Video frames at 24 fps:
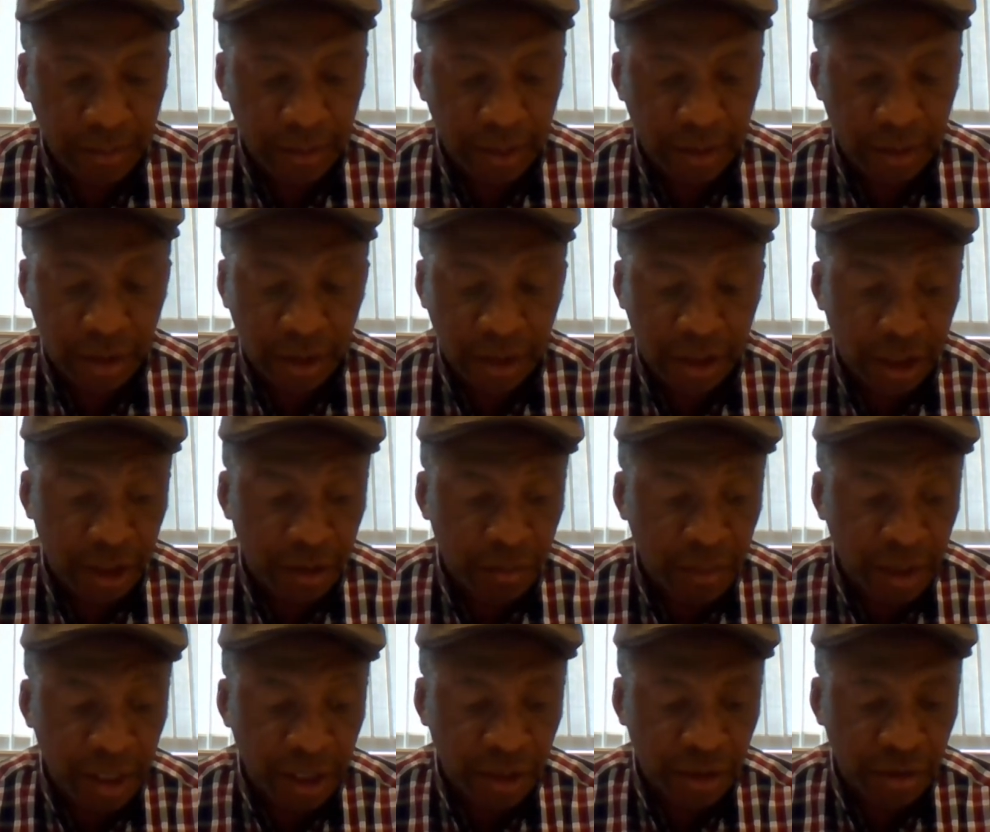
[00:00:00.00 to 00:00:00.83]
such as
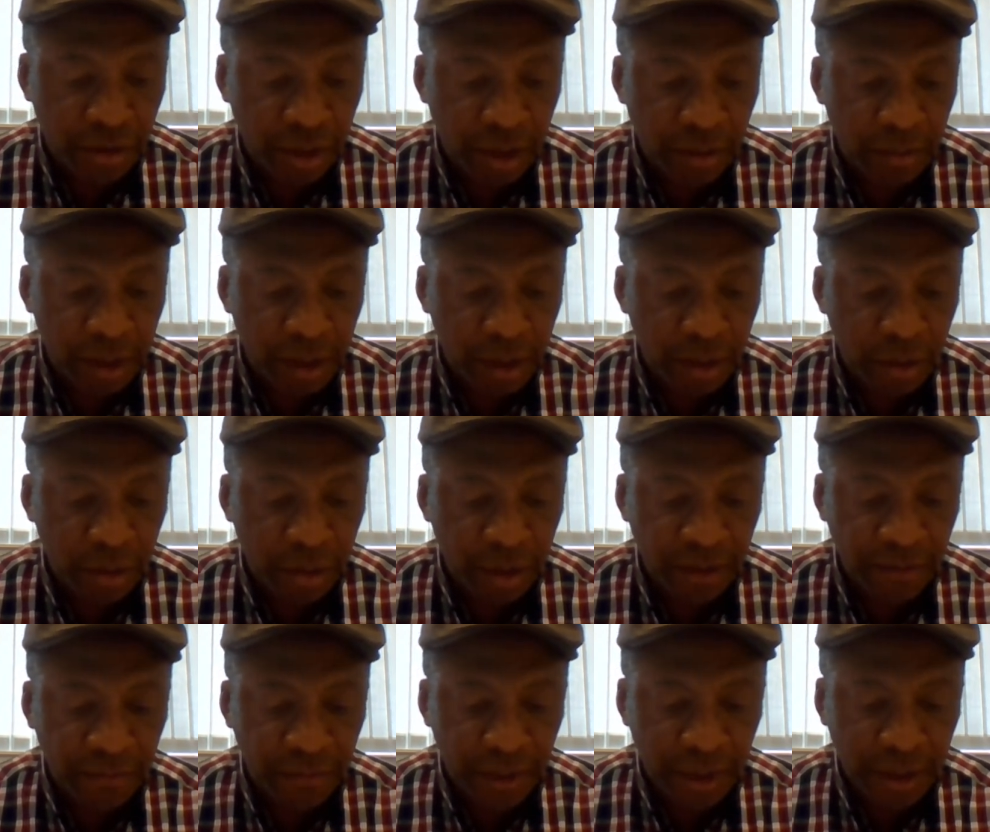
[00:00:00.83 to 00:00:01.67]
mainstream,
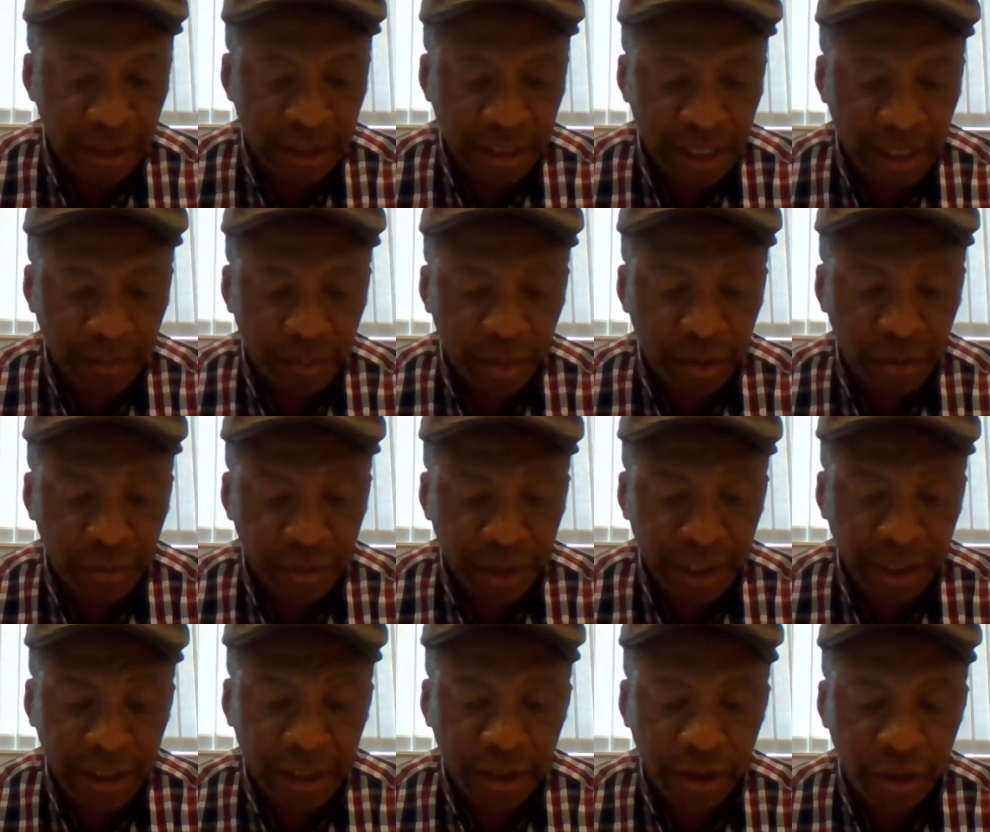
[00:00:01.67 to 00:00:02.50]
including, for example,
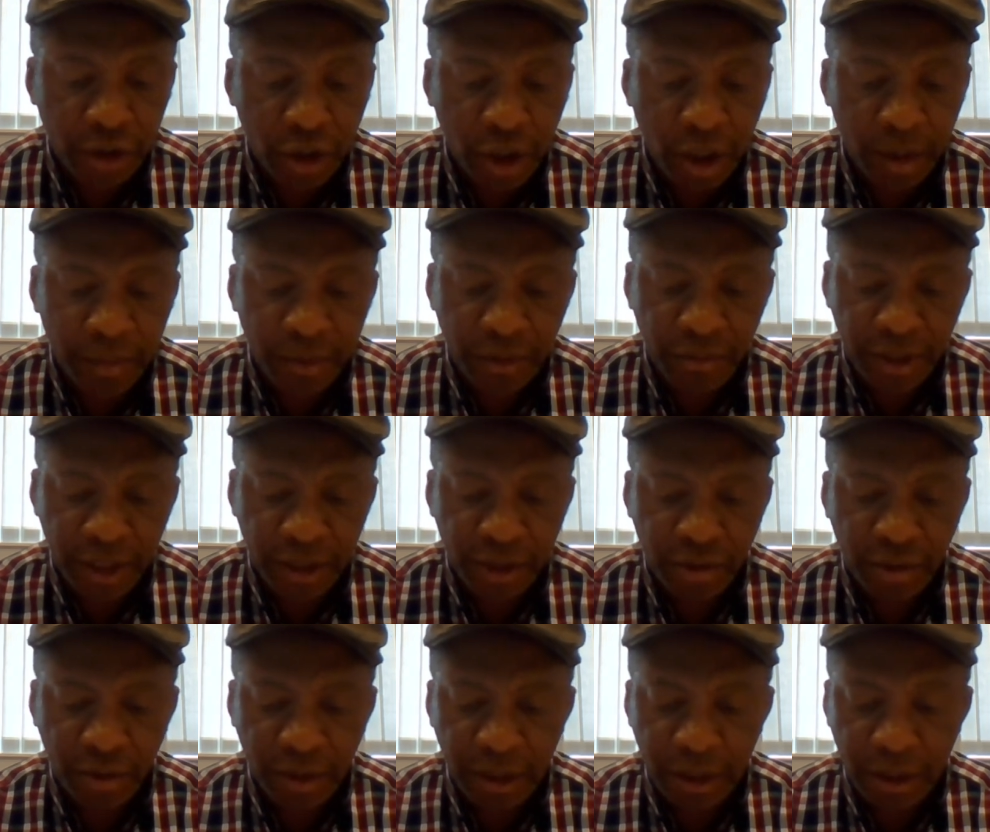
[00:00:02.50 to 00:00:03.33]
retail shops,
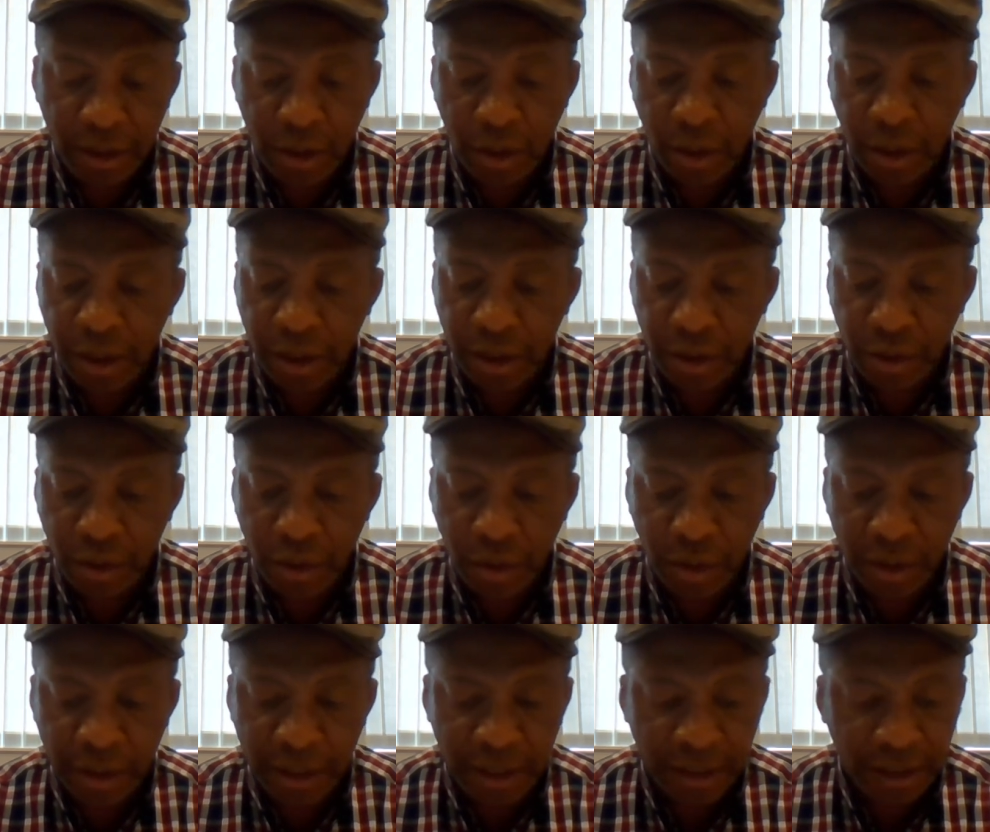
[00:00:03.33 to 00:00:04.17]
restaurants, corner
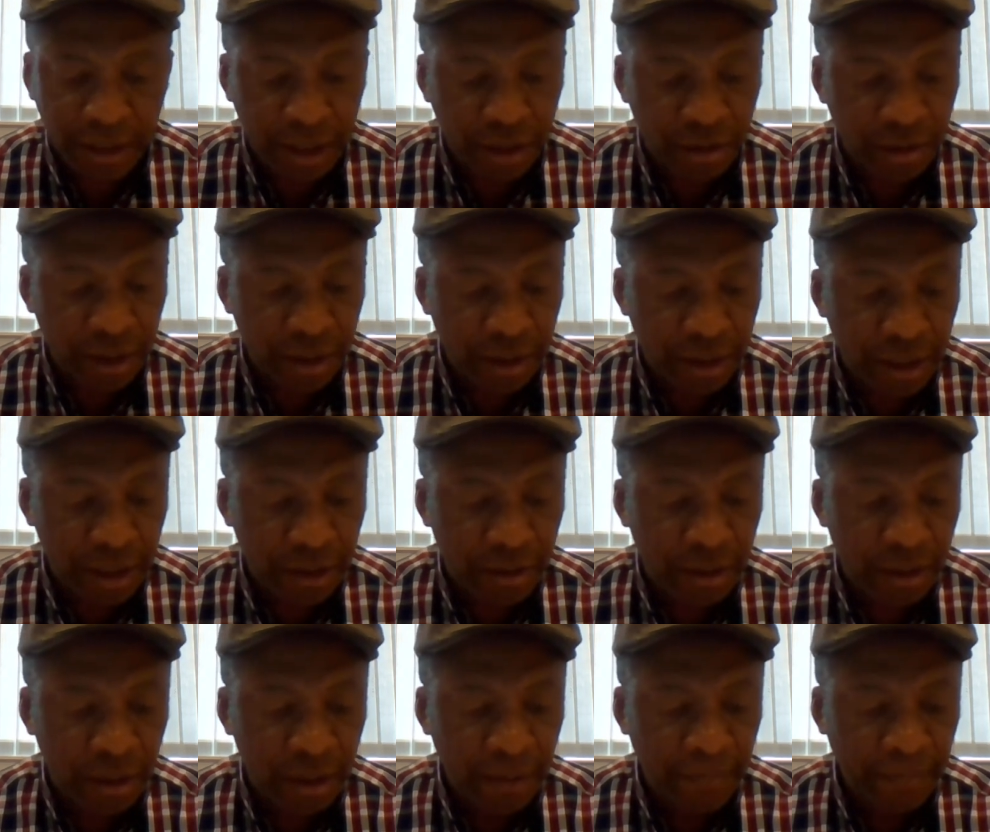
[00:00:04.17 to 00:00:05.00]
stores,
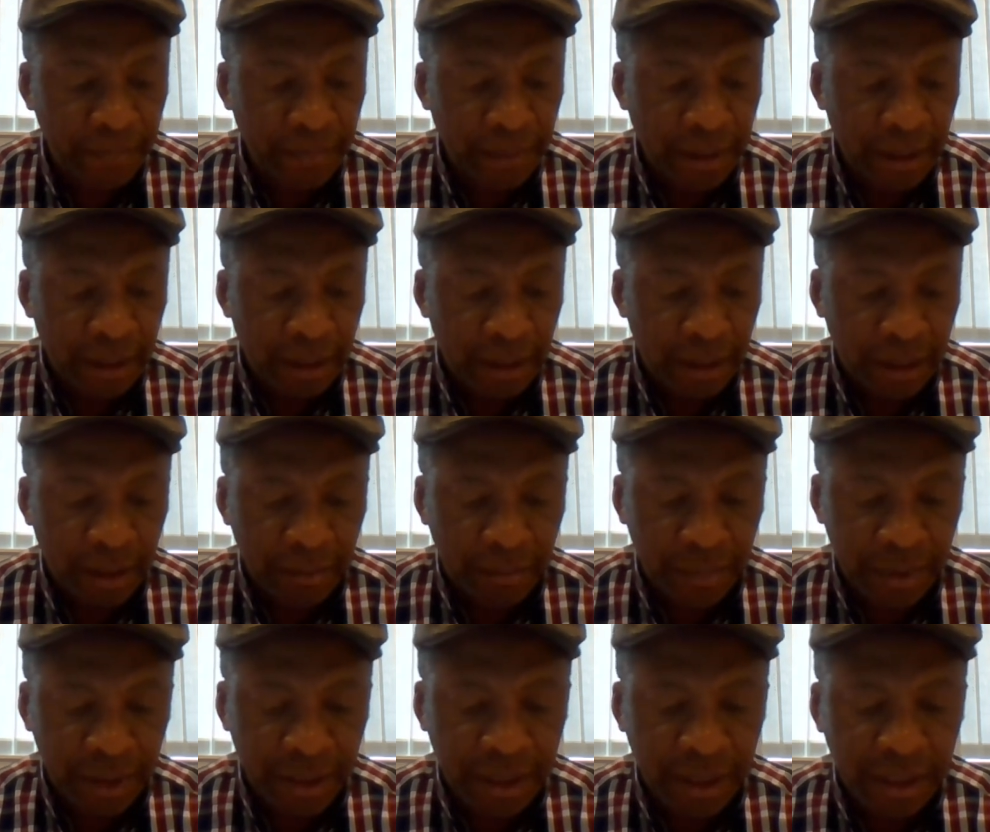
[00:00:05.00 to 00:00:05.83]
etc.,
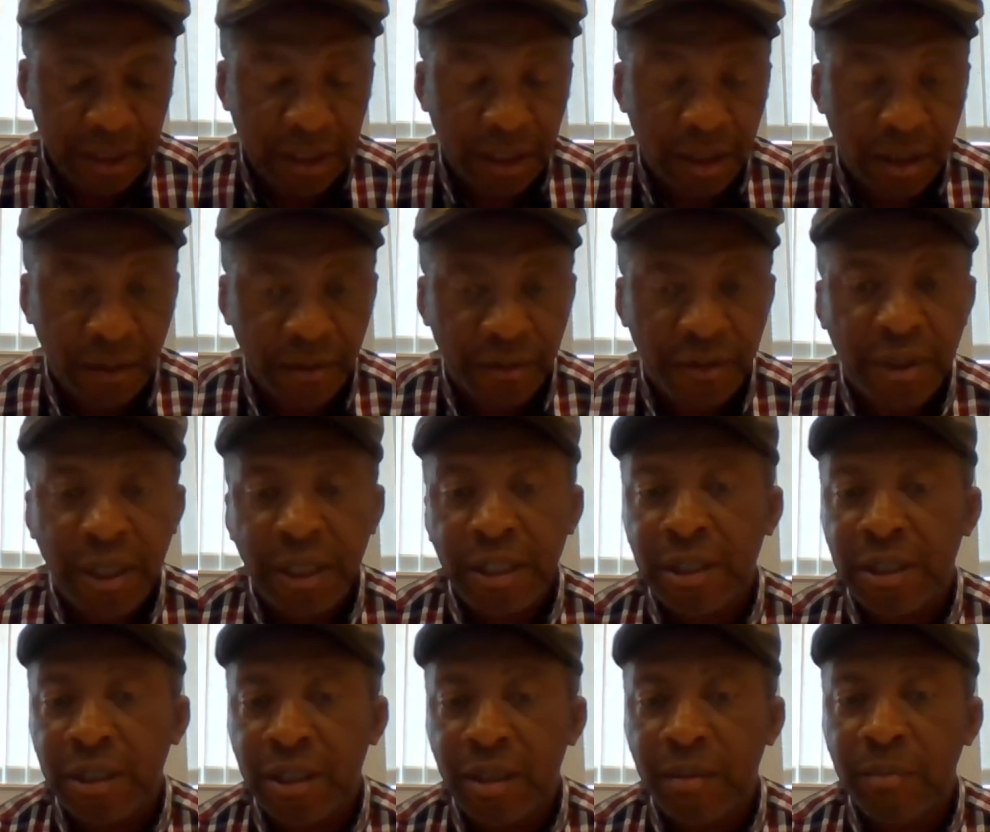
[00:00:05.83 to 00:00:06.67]
and businesses of
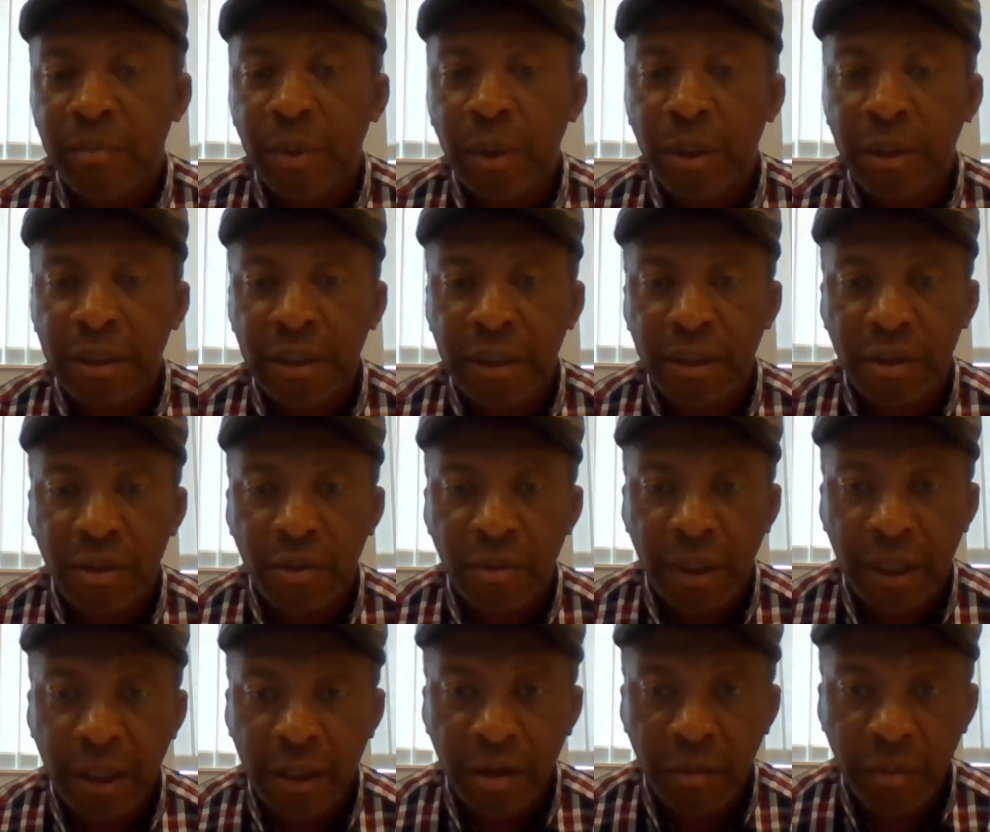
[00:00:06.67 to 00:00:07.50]
strategic importance to
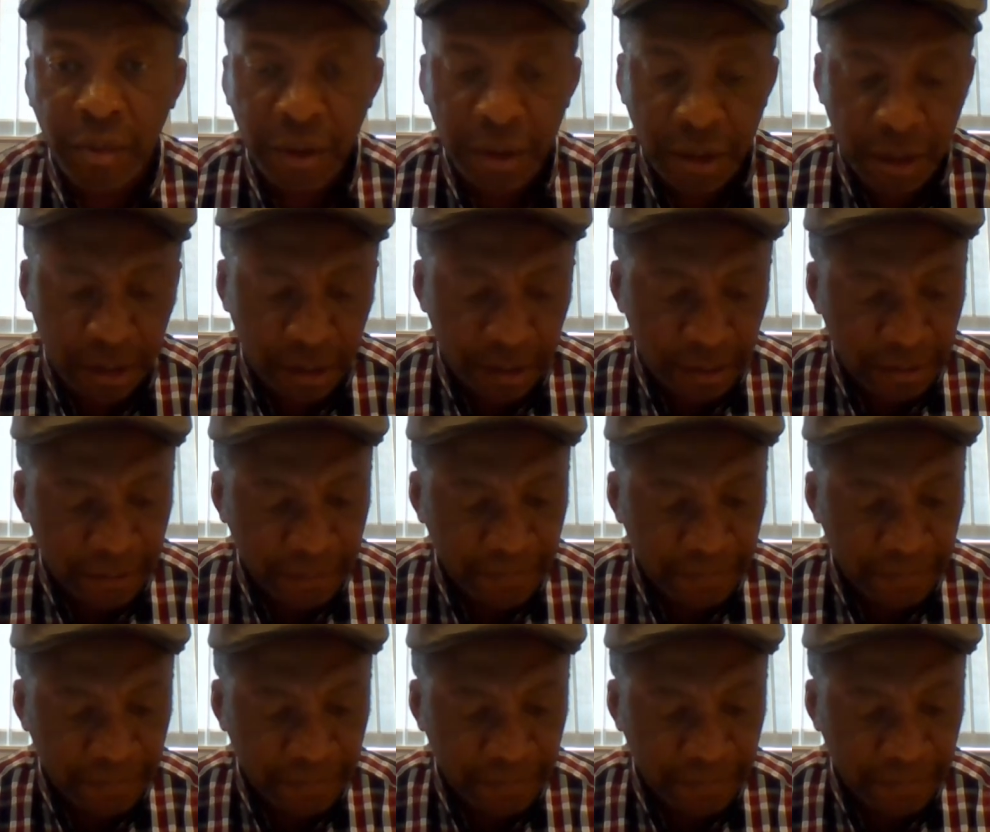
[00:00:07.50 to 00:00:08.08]
our communities.